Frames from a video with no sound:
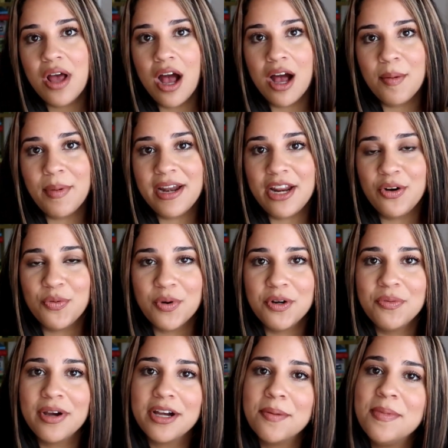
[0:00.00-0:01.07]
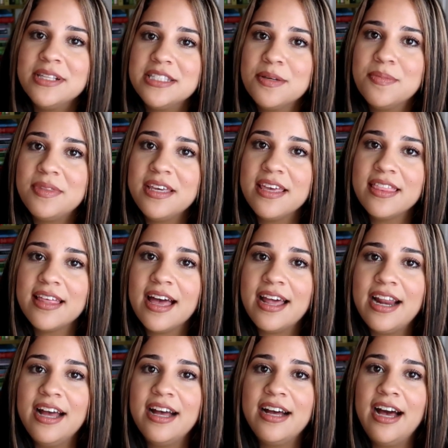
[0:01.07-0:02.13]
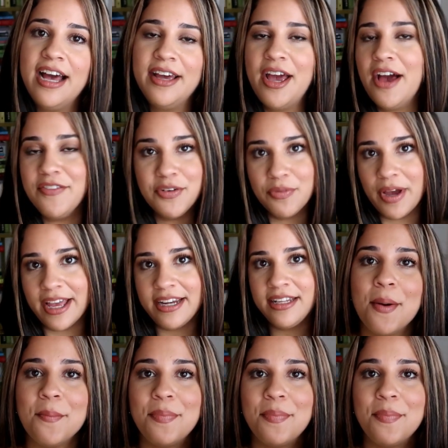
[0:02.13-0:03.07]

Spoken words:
and I don't want to recommend something that I haven't read.